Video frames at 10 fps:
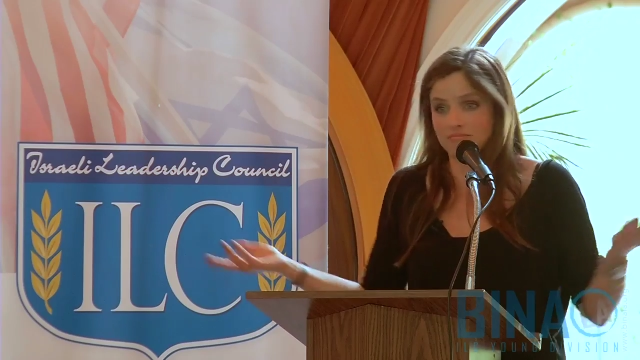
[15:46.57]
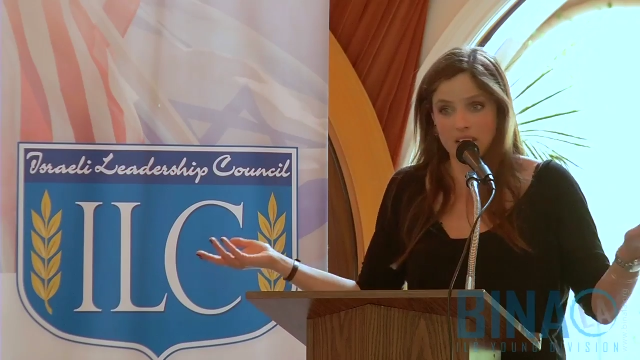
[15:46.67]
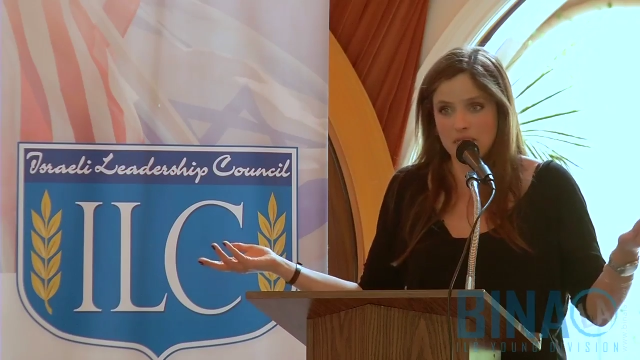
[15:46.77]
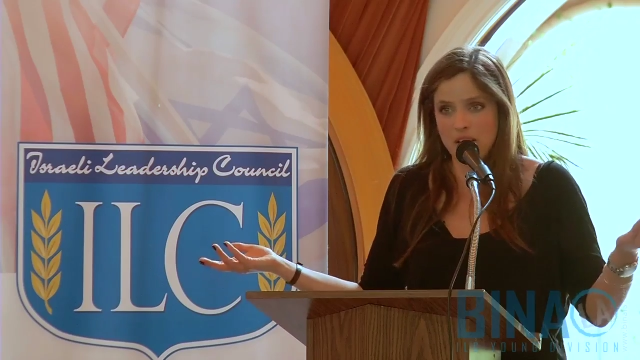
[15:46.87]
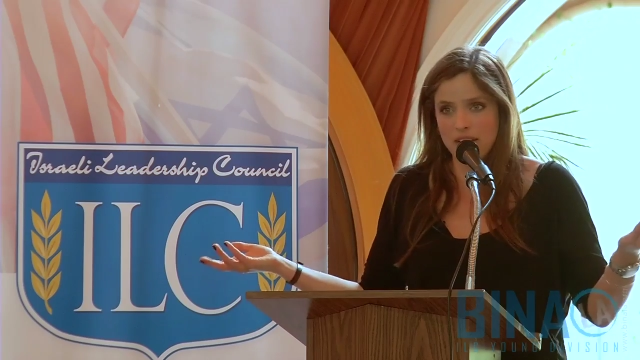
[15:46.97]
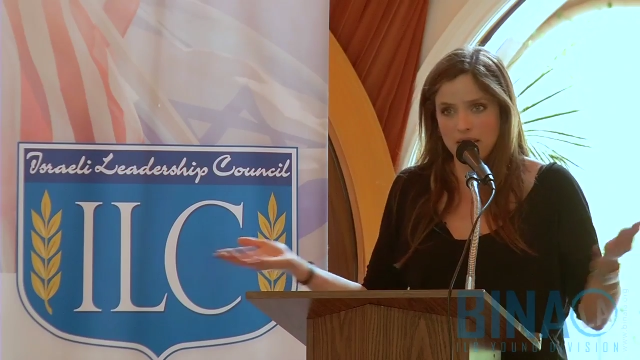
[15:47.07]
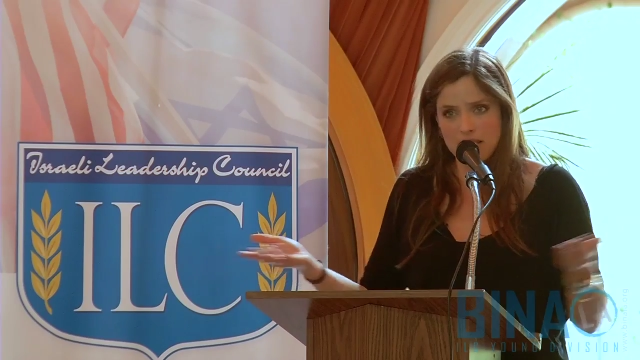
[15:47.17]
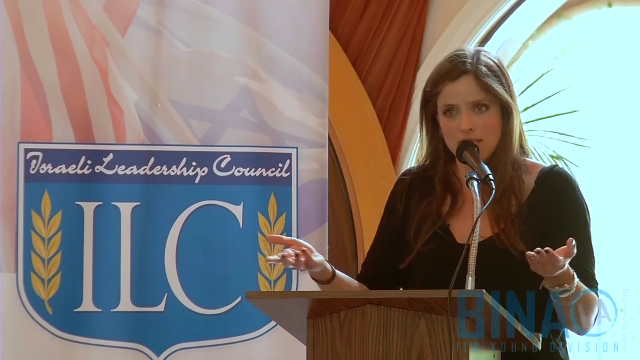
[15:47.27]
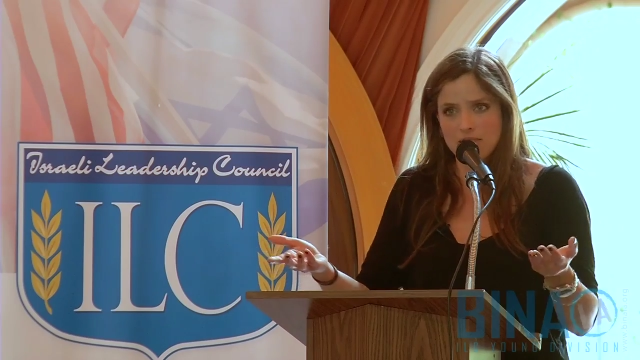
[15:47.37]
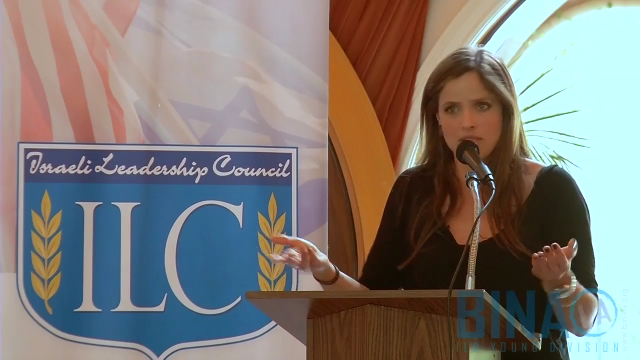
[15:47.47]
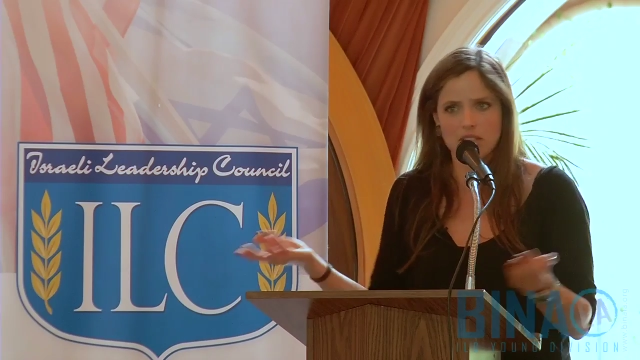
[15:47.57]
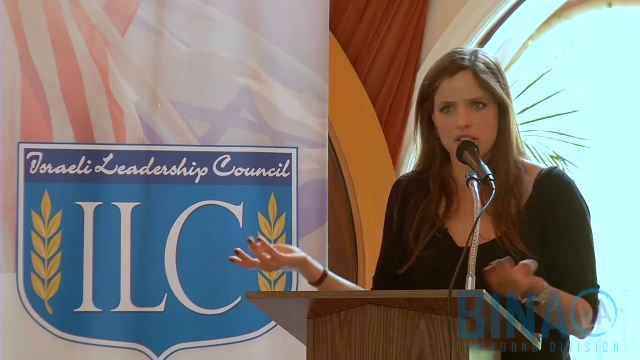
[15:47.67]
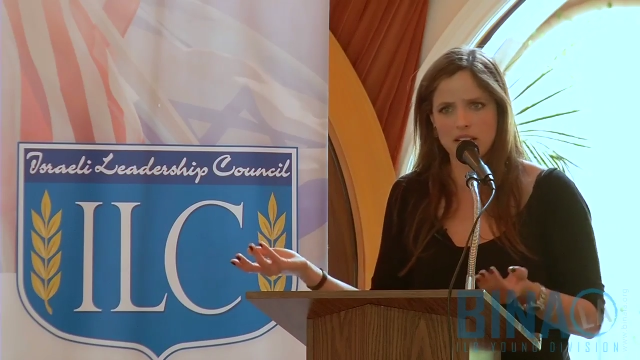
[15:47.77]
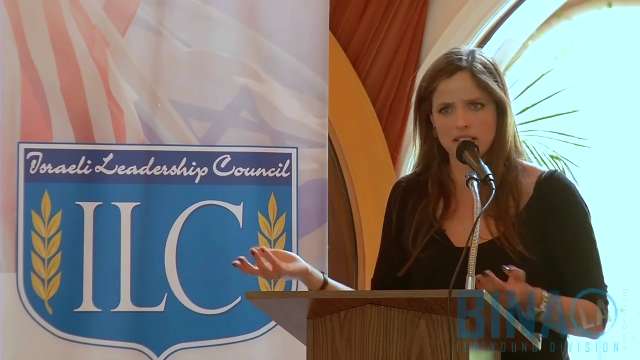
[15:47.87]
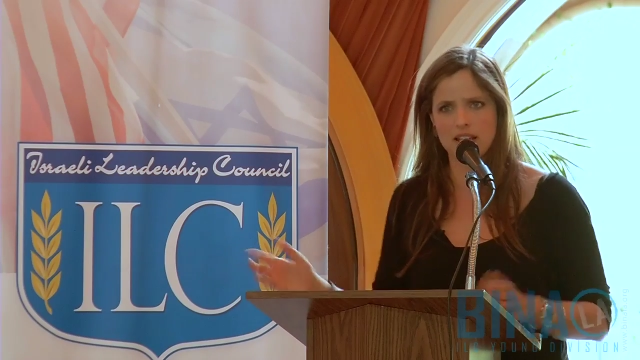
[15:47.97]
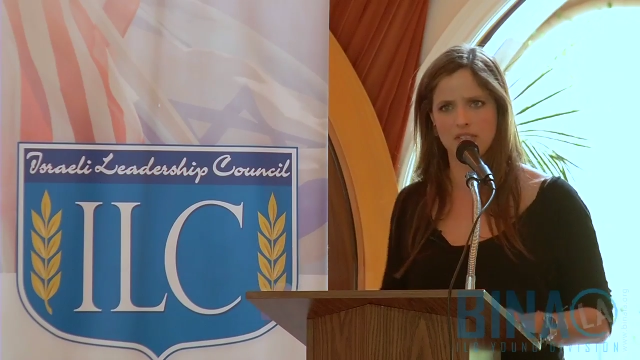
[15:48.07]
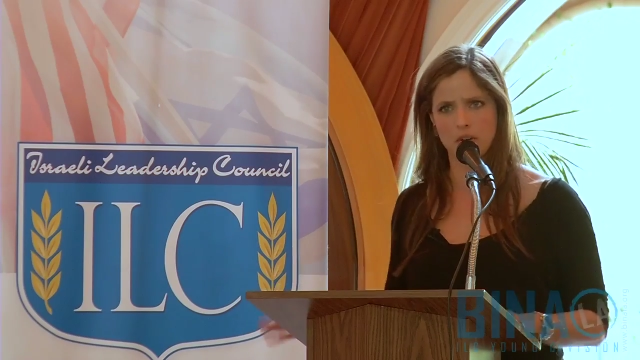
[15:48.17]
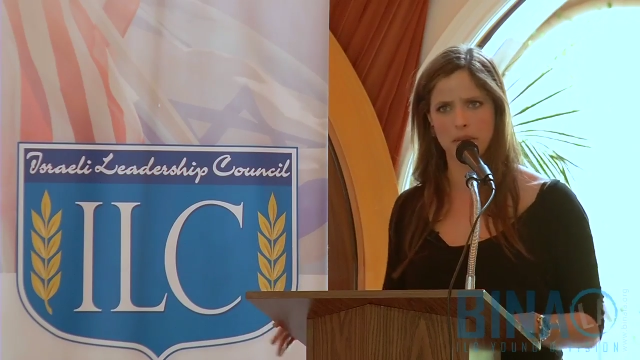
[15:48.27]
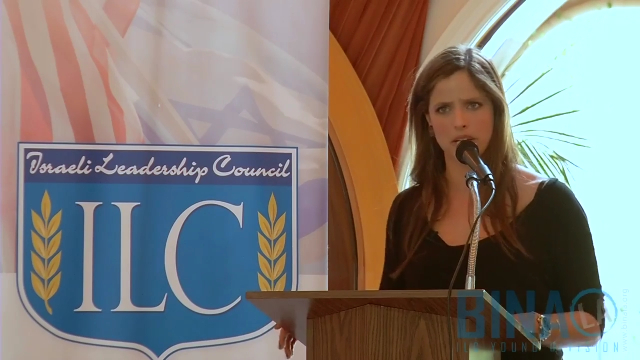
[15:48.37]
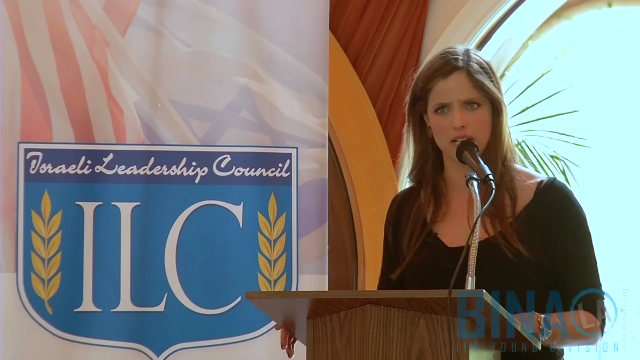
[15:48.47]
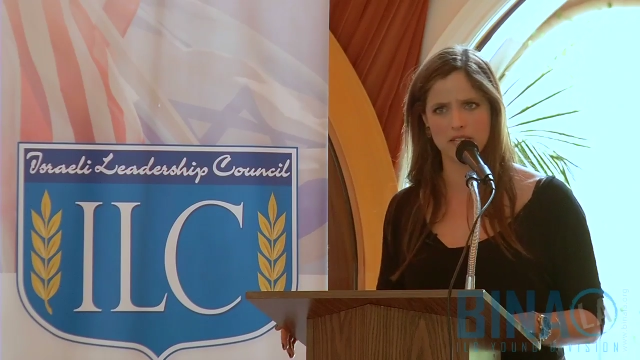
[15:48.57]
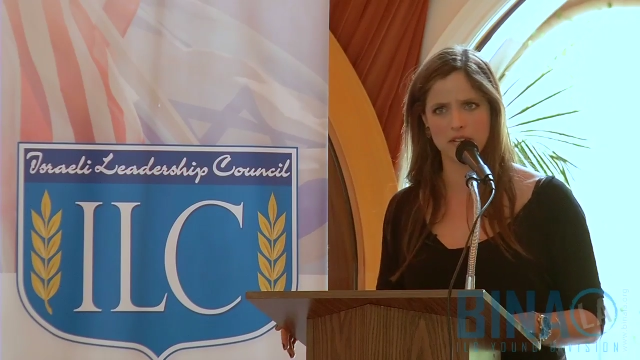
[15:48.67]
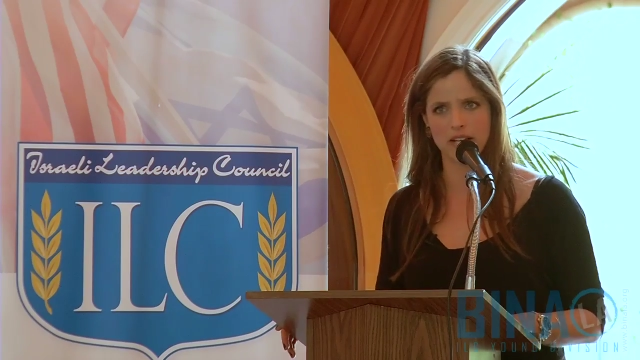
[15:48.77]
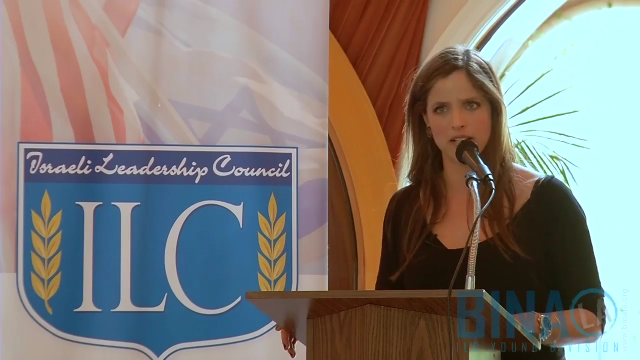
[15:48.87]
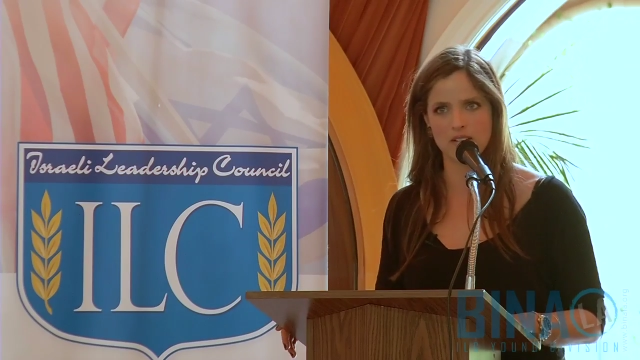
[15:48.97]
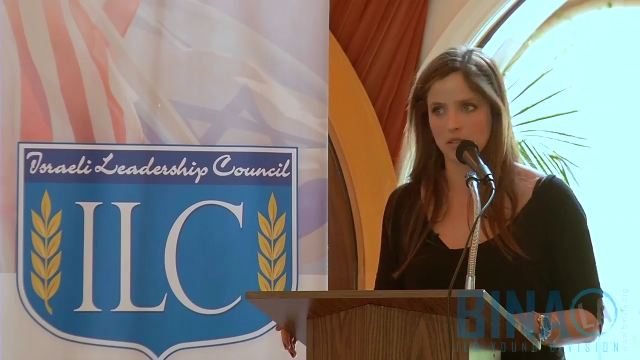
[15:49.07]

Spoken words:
That's fine. They're entitled to have their opinion, right?